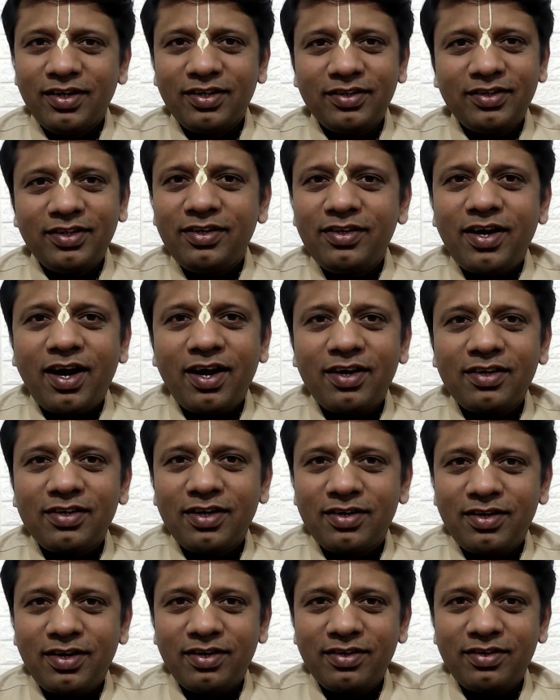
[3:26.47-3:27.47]
They didn't have
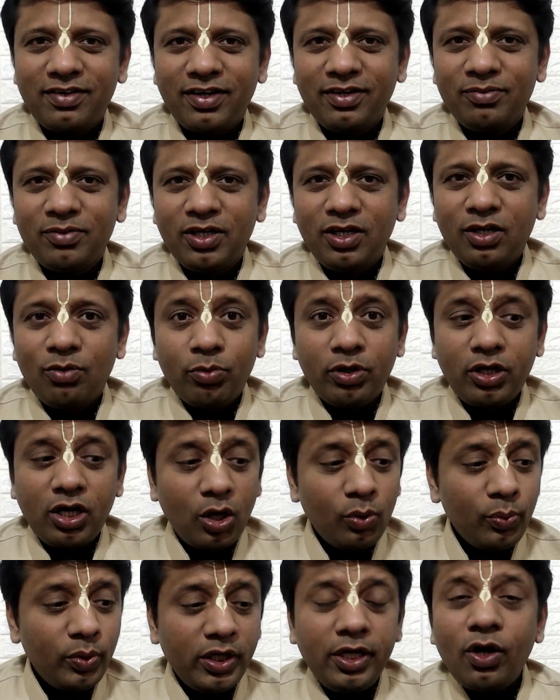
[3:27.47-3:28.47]
that time. But
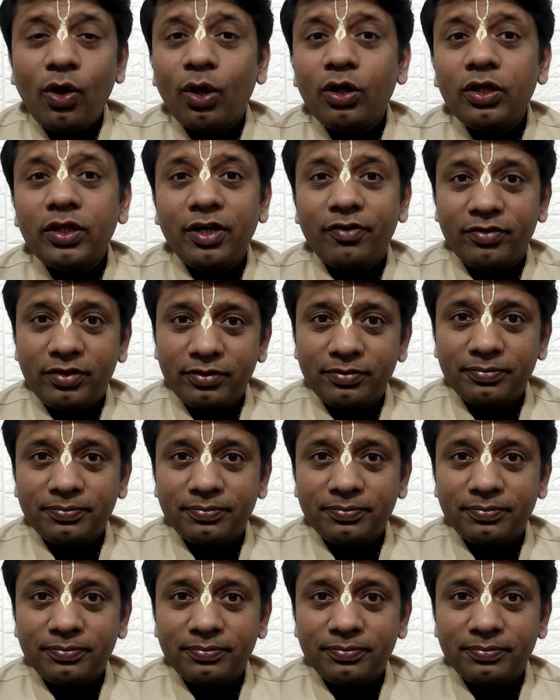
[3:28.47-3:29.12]
now we need all that.